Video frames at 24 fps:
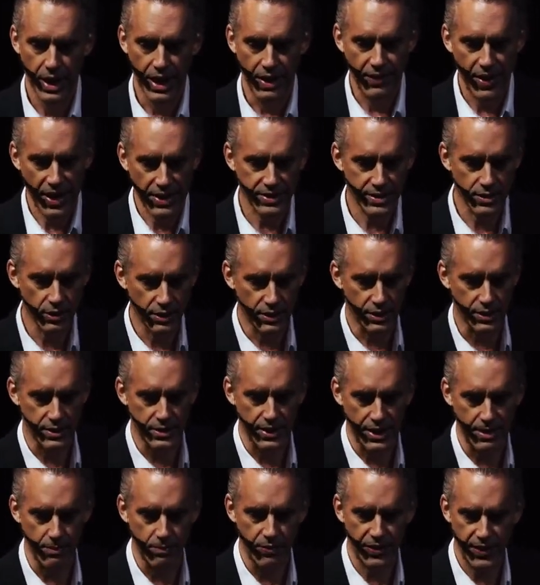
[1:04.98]
And that's not the
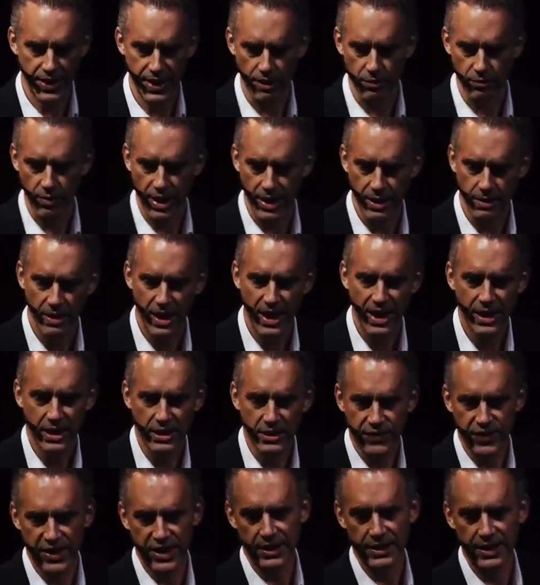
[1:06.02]
same thing, right?
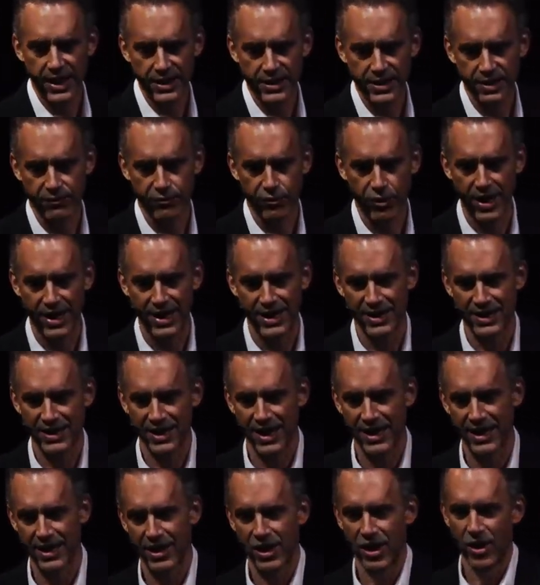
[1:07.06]
Because if you get less afraid, it's
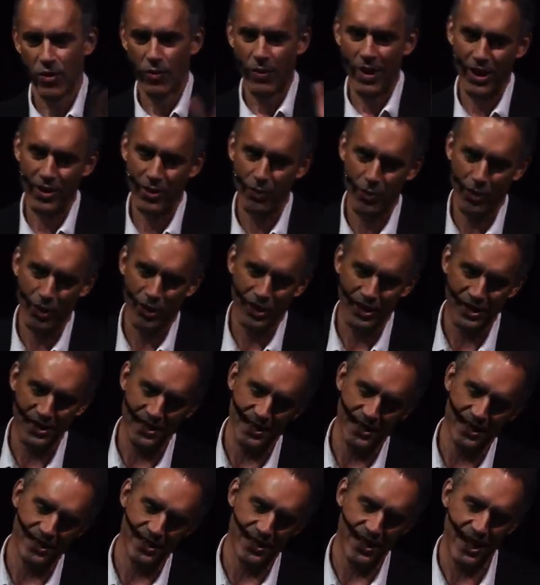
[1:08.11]
like, well, the world
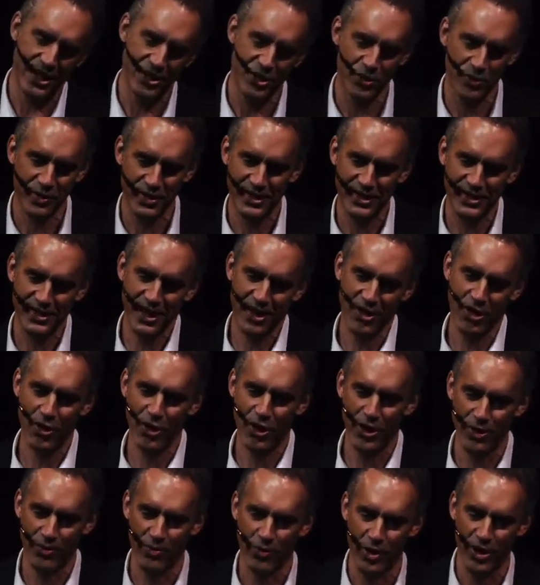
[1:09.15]
isn't as dangerous as I
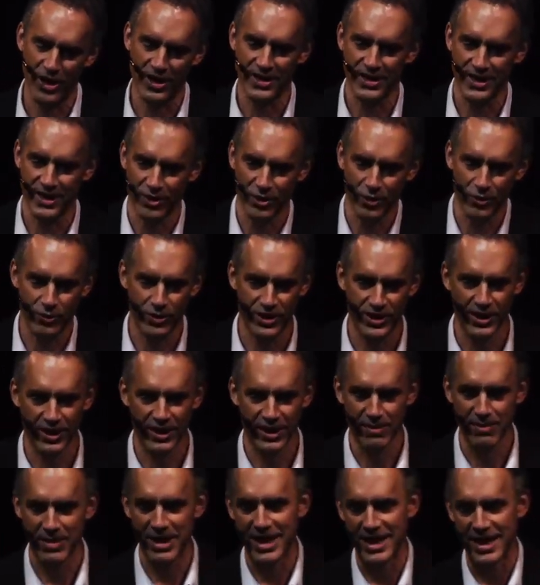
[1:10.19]
thought it was, you know,
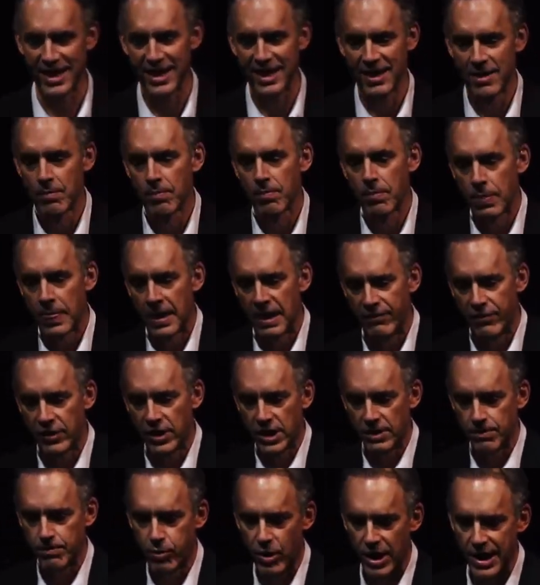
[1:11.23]
silly me. If you
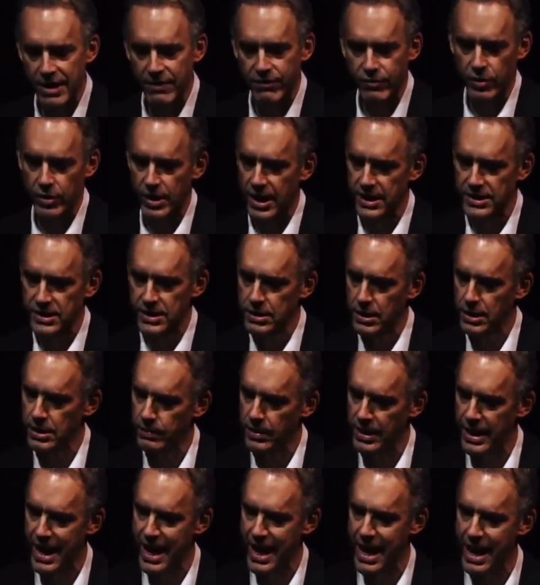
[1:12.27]
get braver, that's not
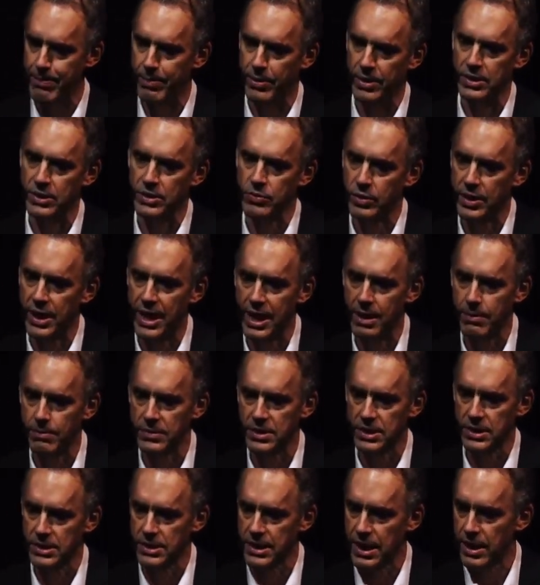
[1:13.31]
what happens. What
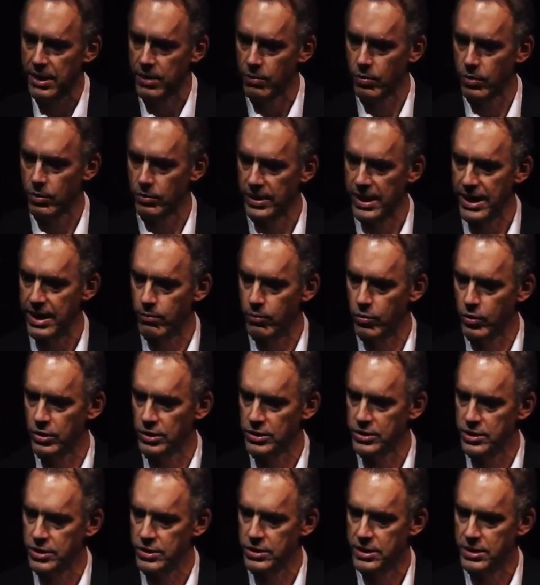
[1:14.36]
happens is, yeah, the damn
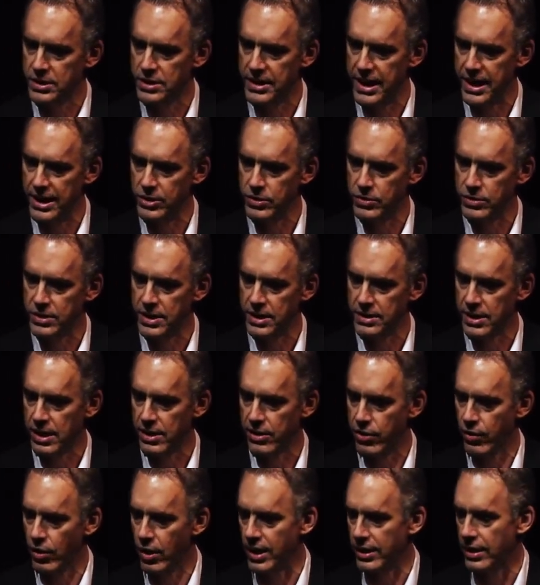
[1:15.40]
world's just as dangerous as I
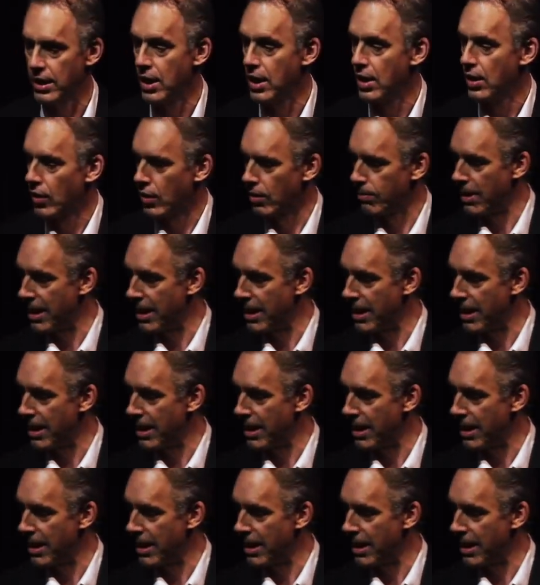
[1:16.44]
thought, or